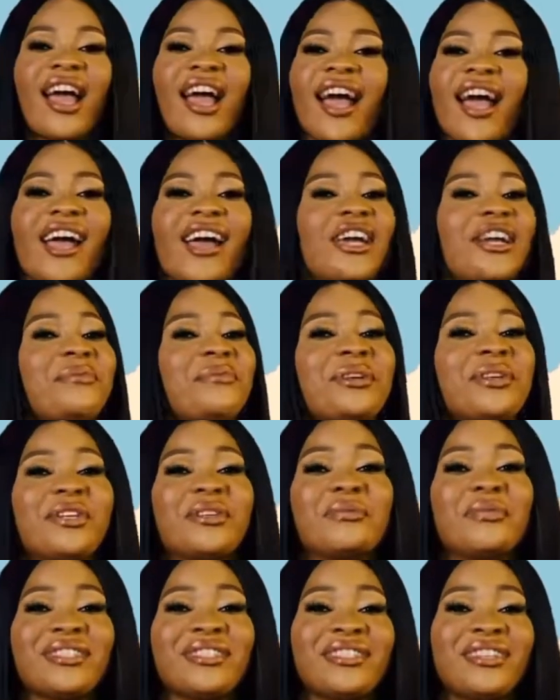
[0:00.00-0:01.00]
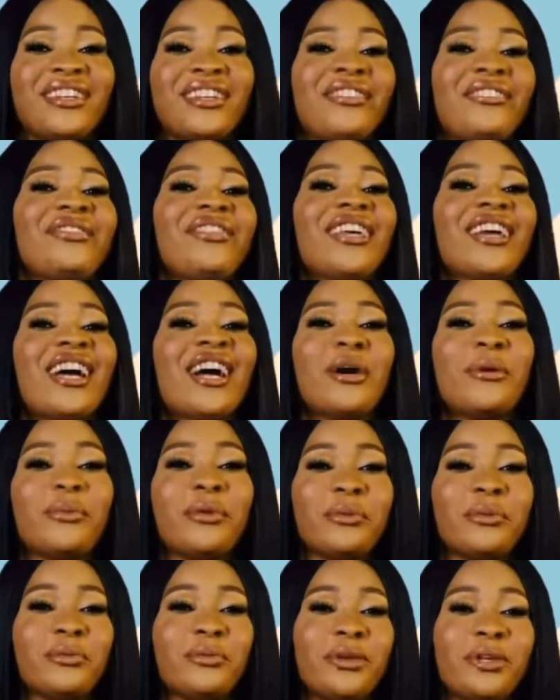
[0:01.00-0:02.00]
Hi, my name is Olivia.
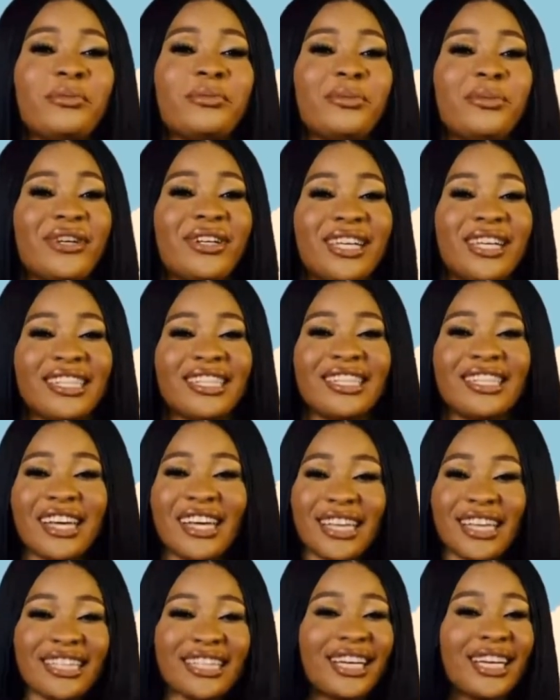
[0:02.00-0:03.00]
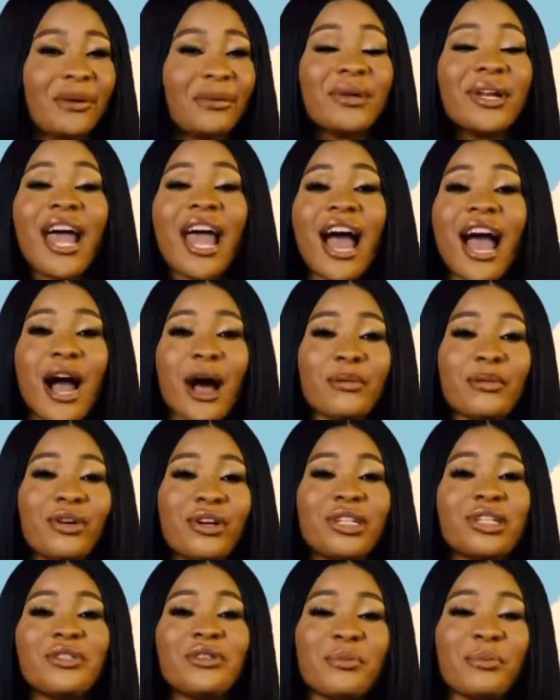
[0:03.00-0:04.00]
I'm a Big Brother Titan. I'm
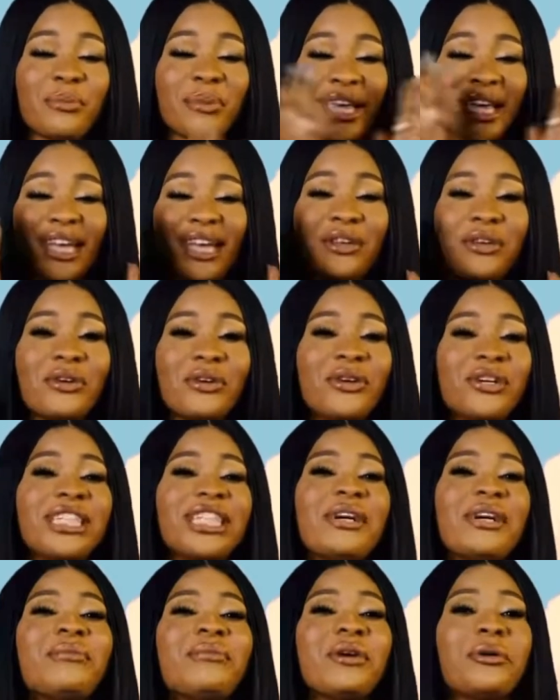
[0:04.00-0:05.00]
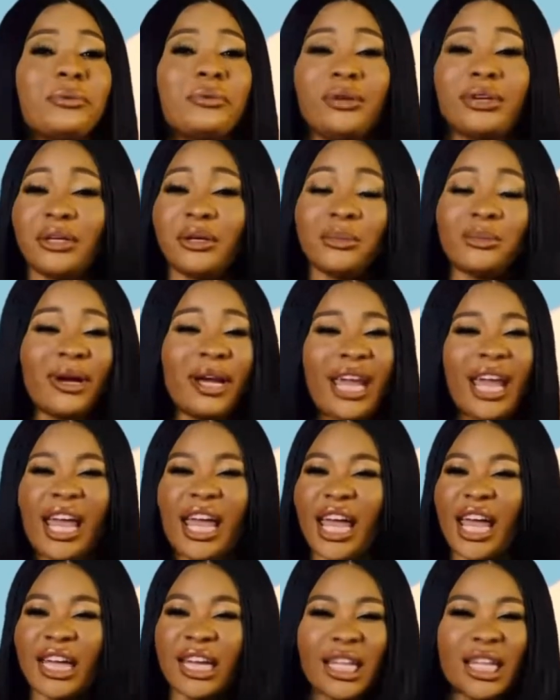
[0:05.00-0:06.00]
going to make it go by bringing my
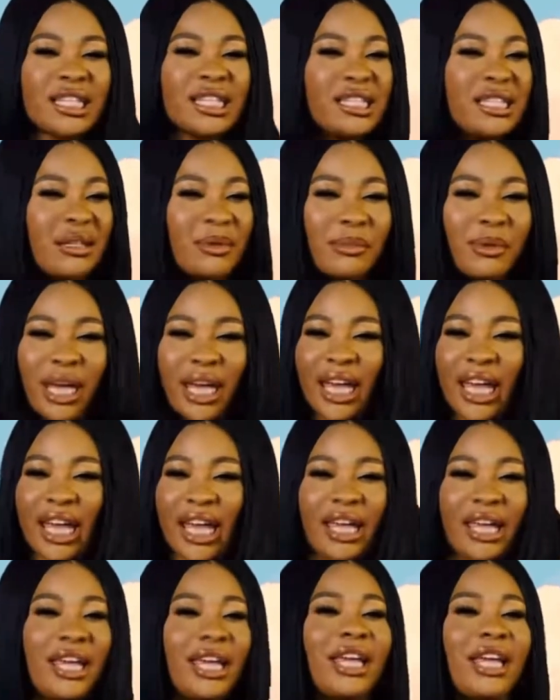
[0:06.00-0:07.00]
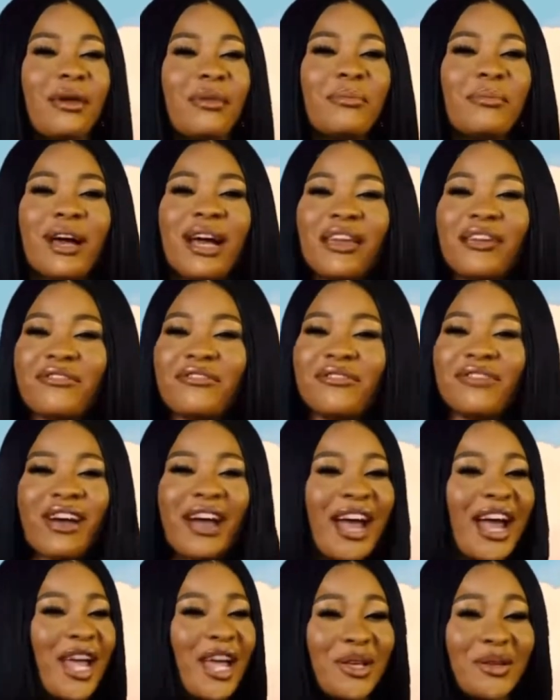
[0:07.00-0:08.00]
energy, my A-game, my
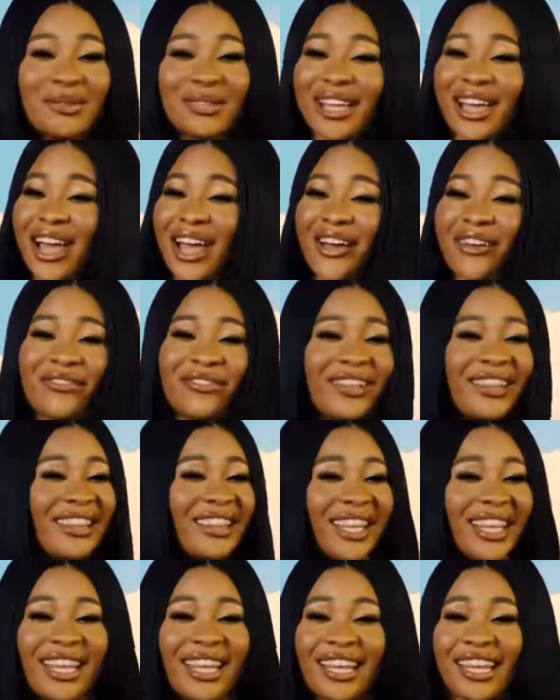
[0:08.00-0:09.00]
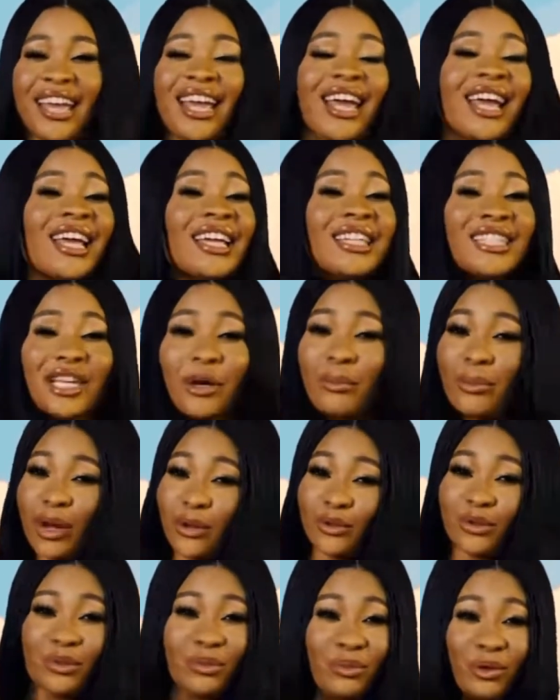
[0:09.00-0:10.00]
vibes, everything. It's
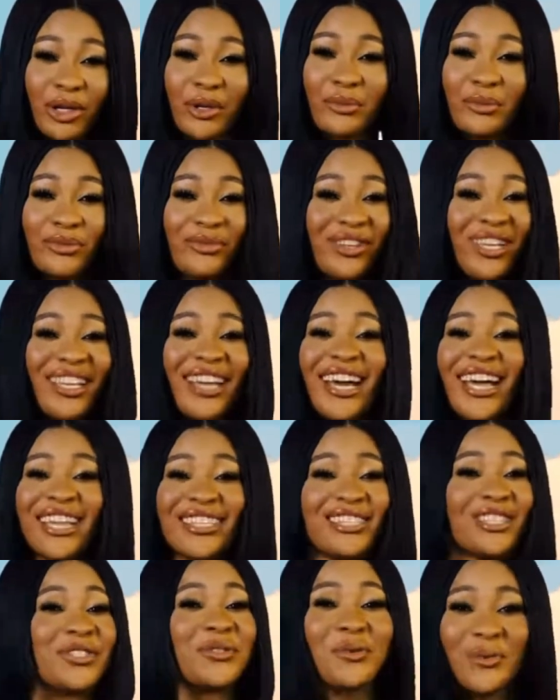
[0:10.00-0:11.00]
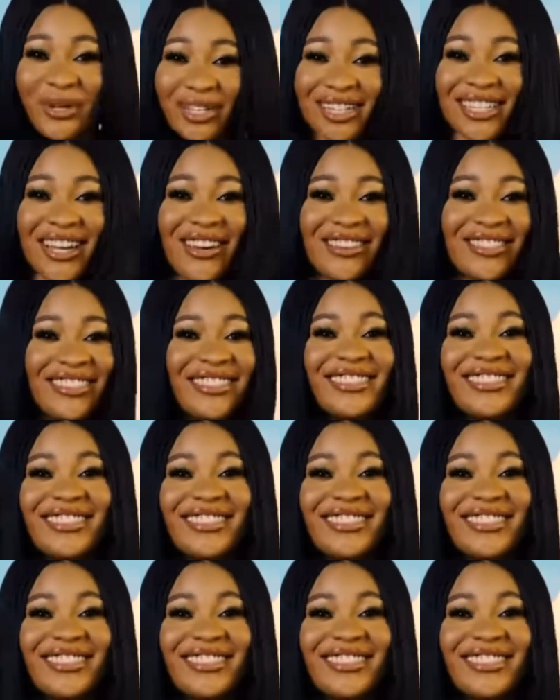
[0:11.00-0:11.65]
about to be a movie, guys. Just watch out.